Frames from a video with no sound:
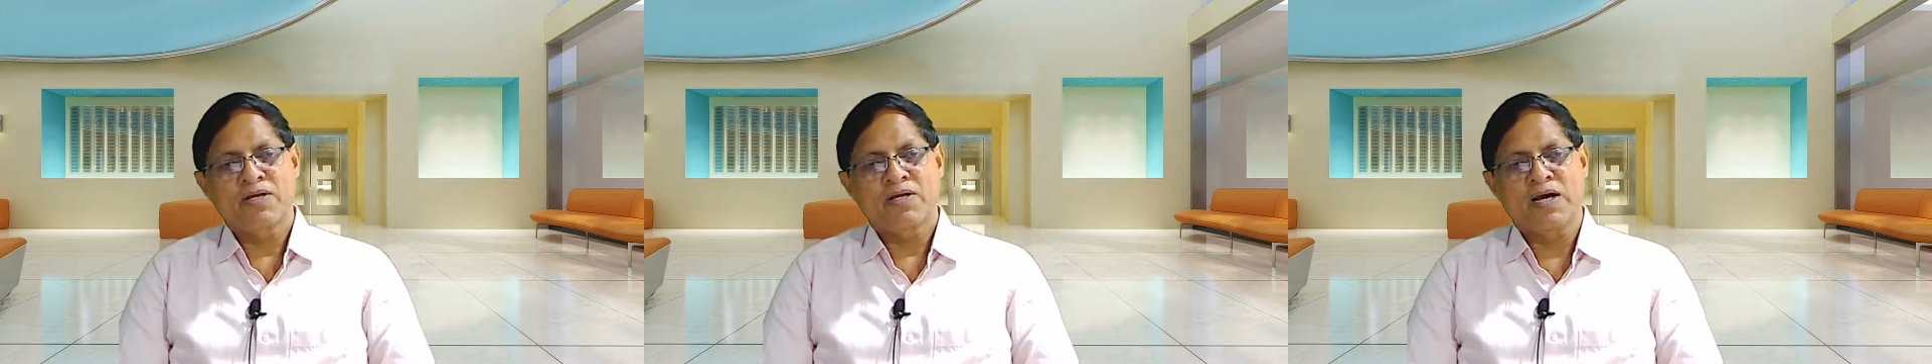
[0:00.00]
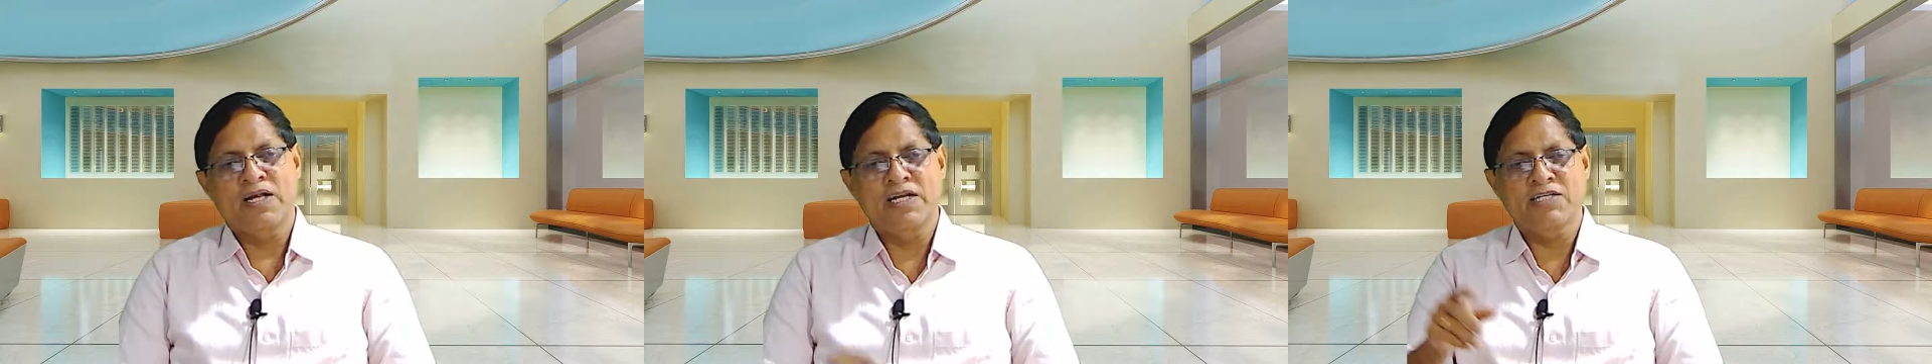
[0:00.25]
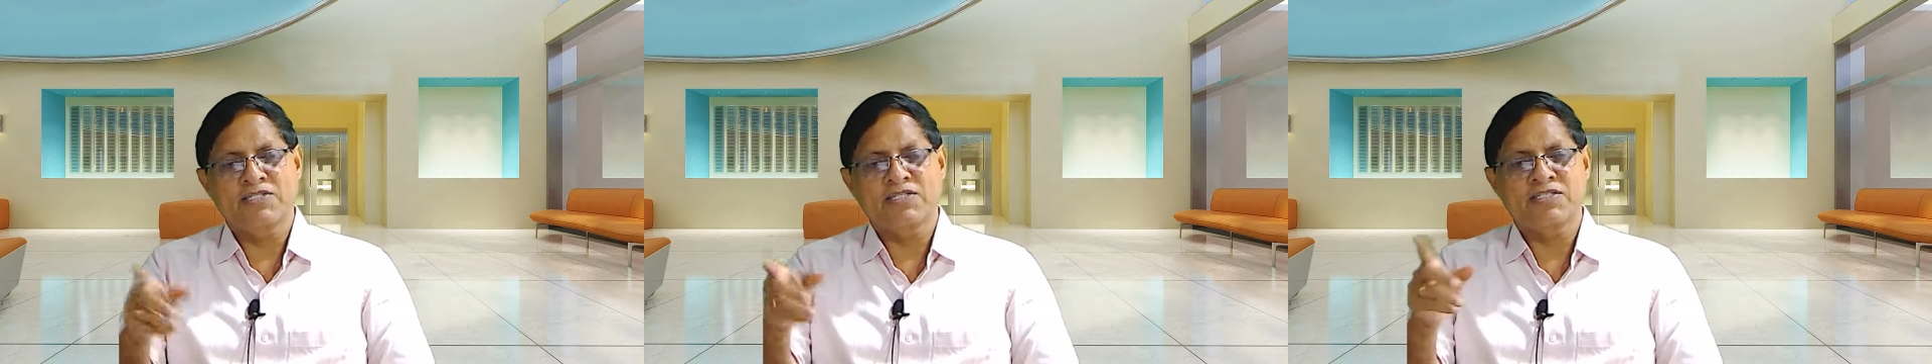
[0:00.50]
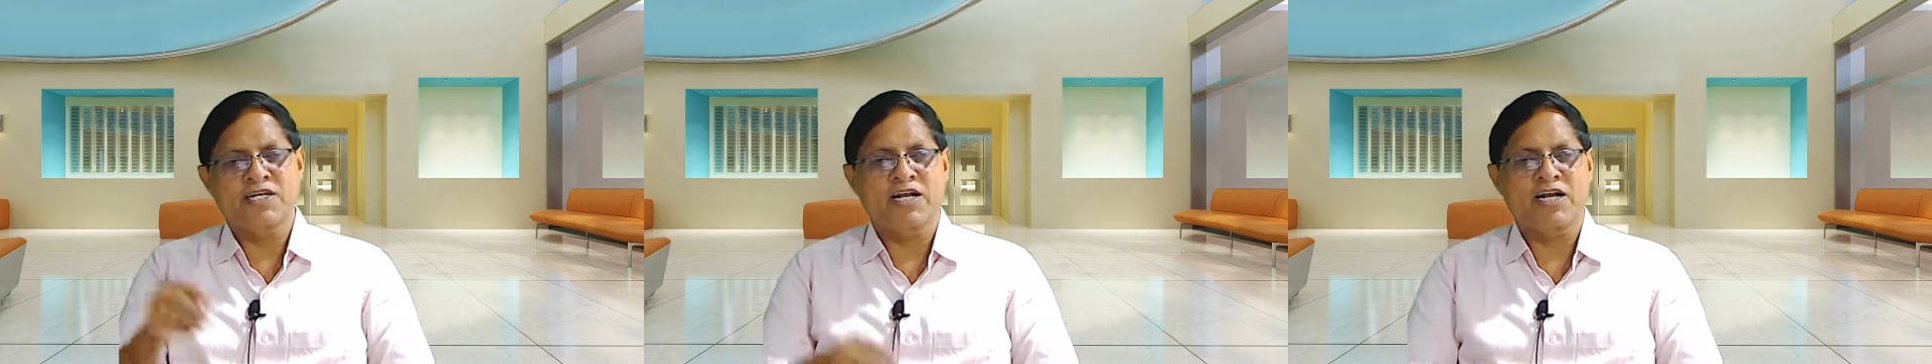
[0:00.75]

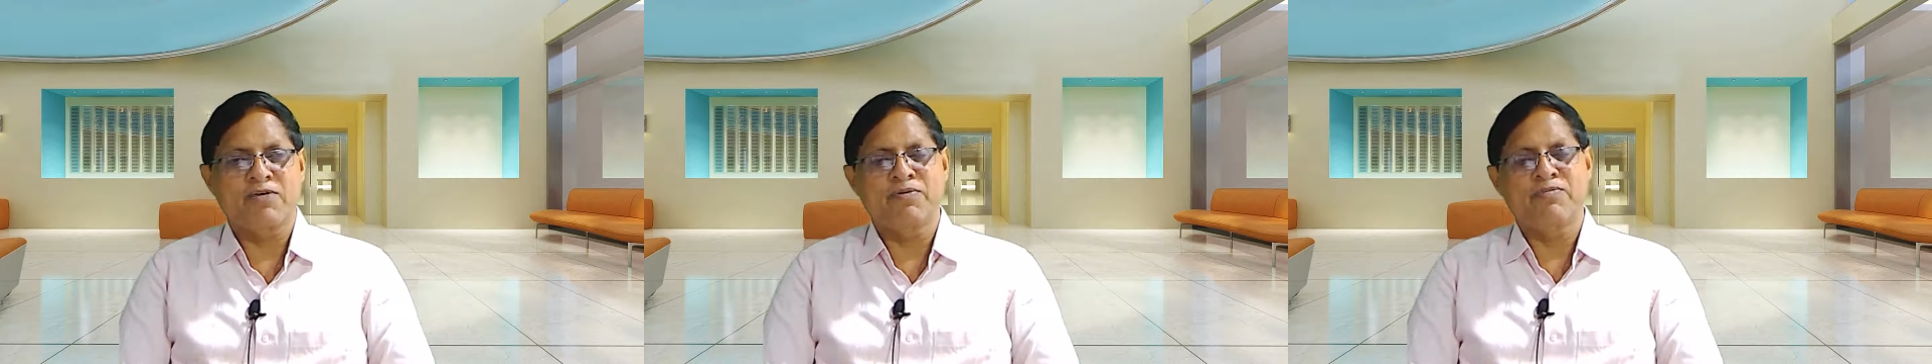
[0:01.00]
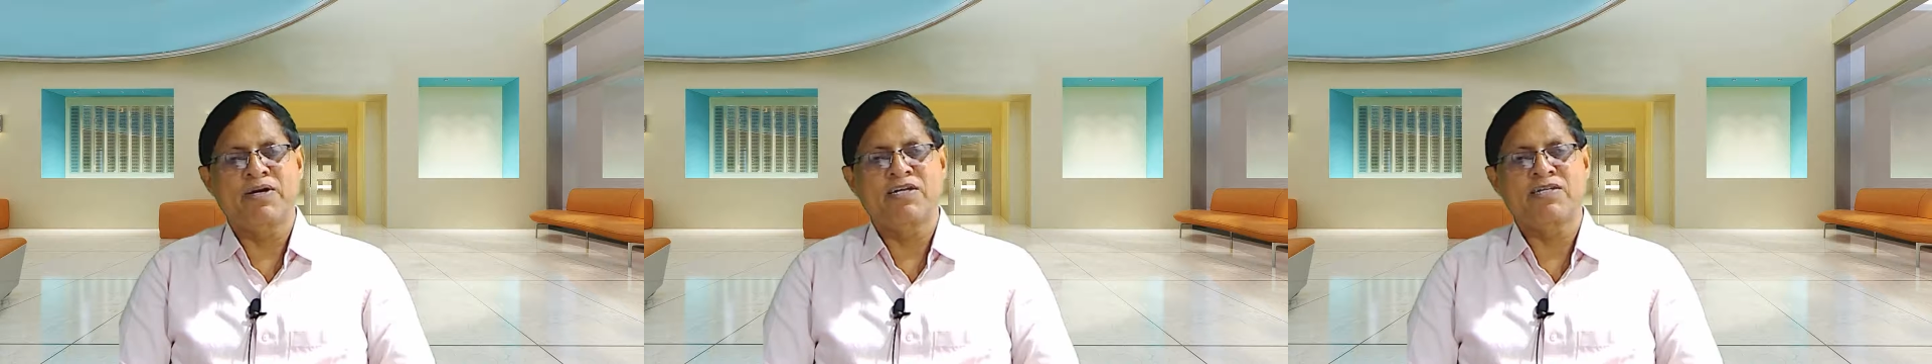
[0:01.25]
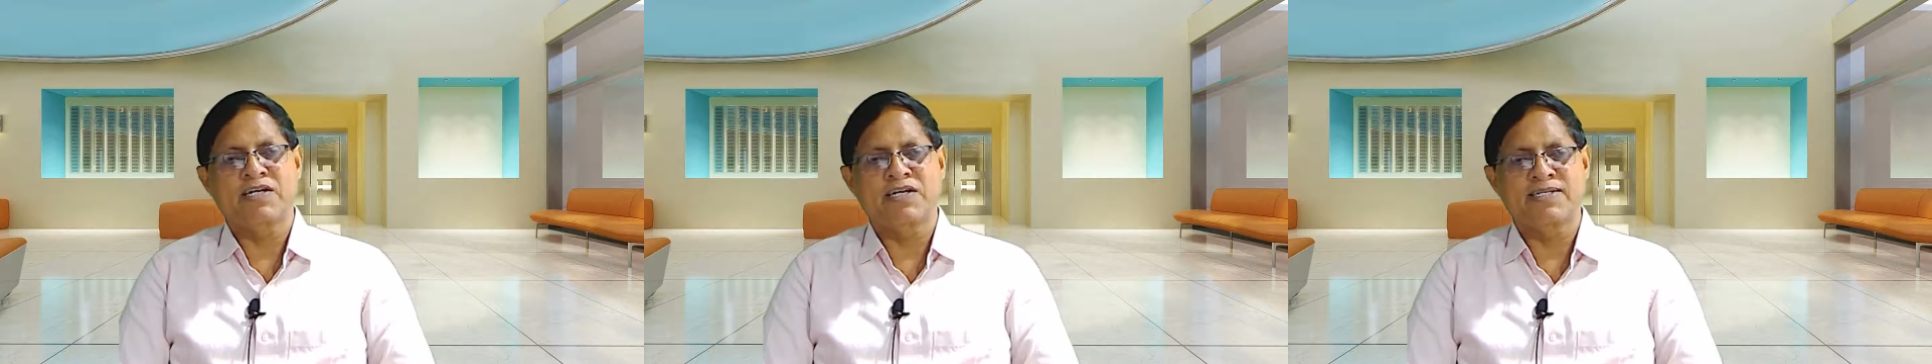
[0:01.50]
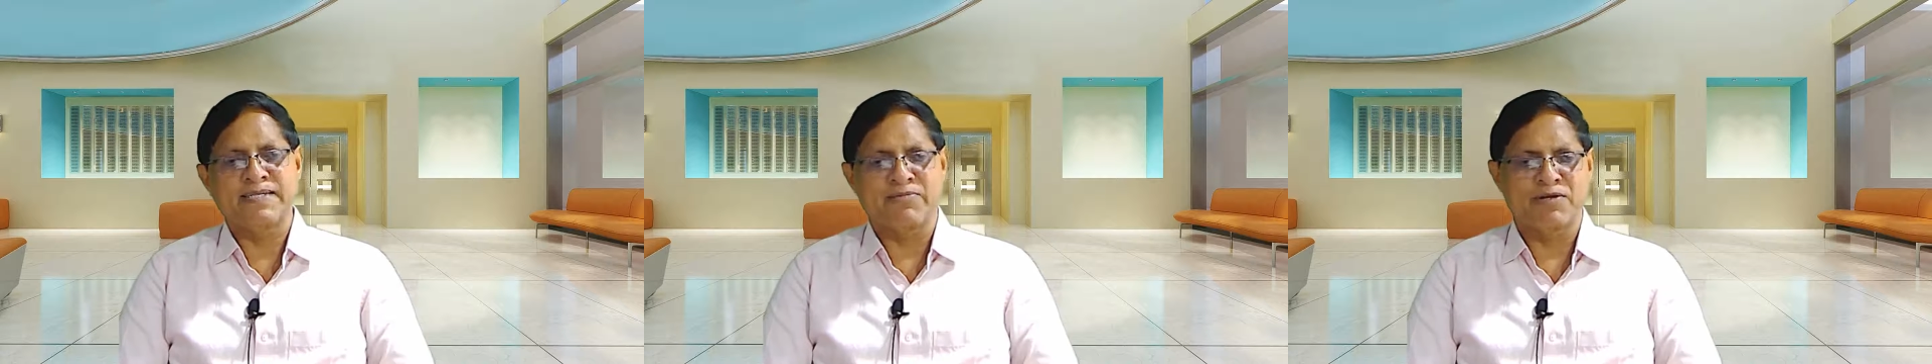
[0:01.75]
Allegations cannot be maintained in
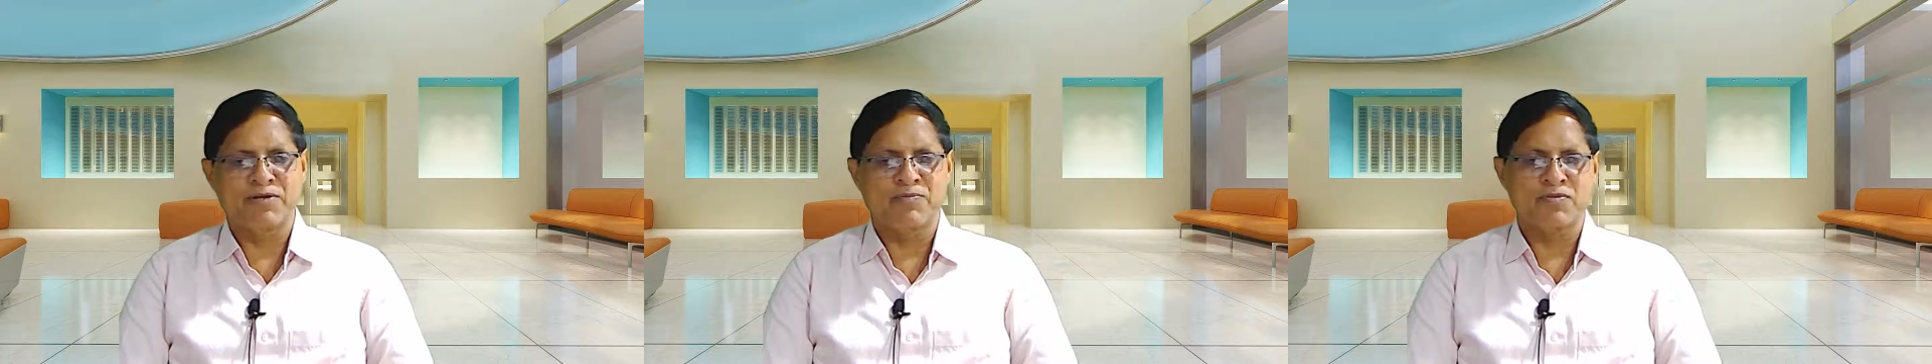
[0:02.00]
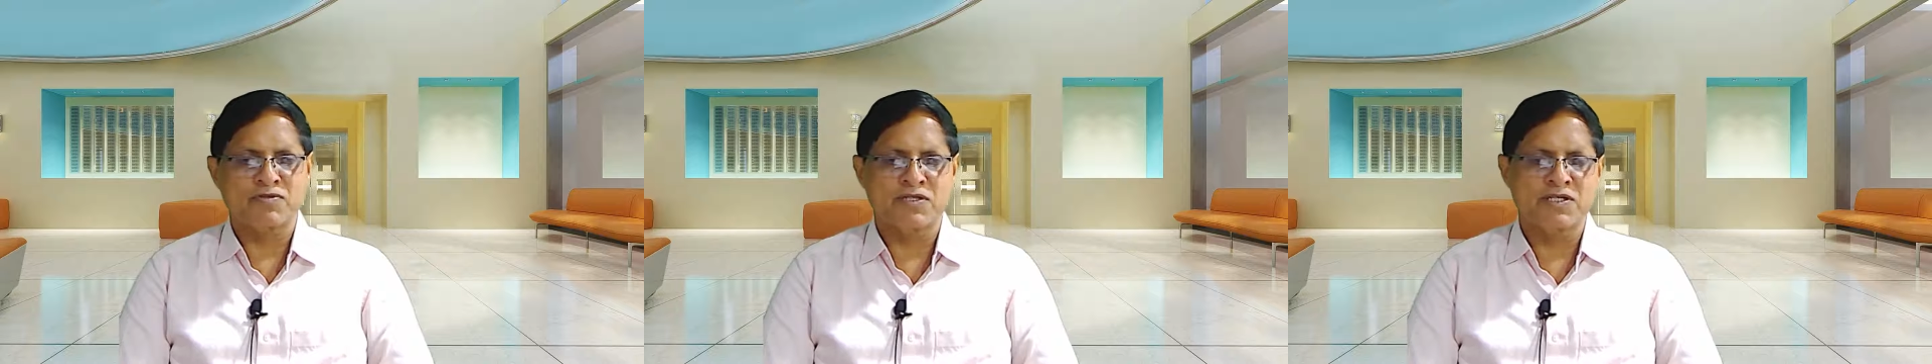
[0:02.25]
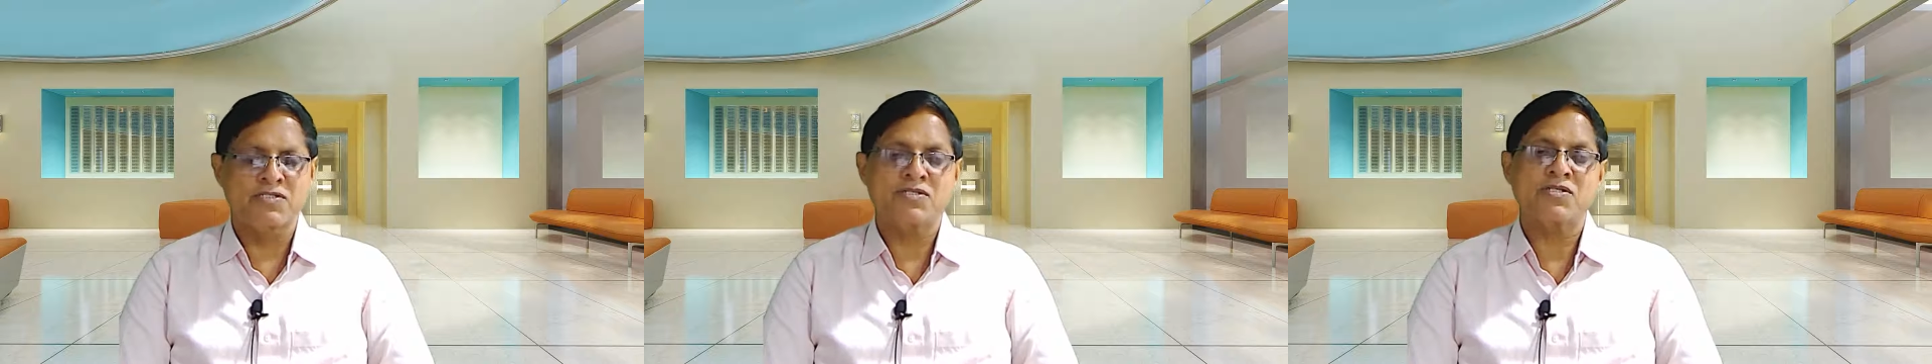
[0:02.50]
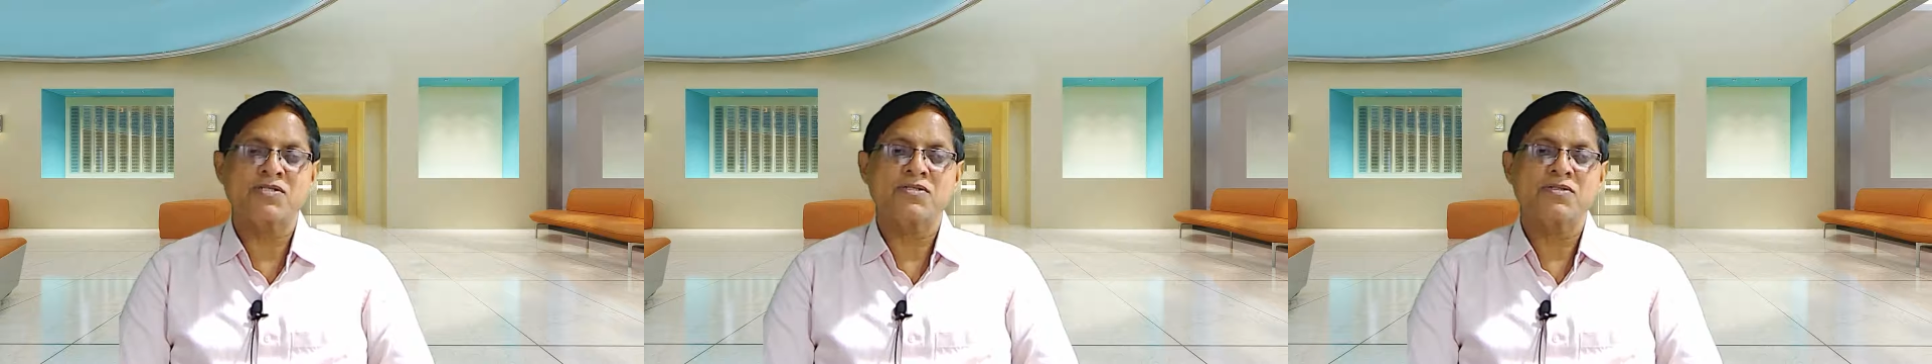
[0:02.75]
summary
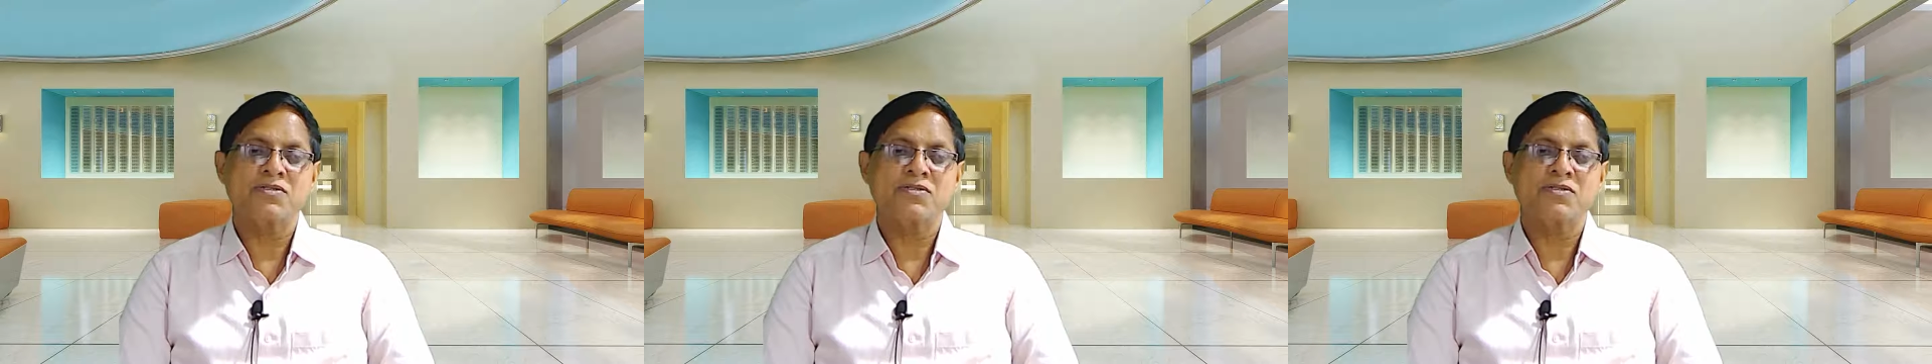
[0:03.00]
proceedings.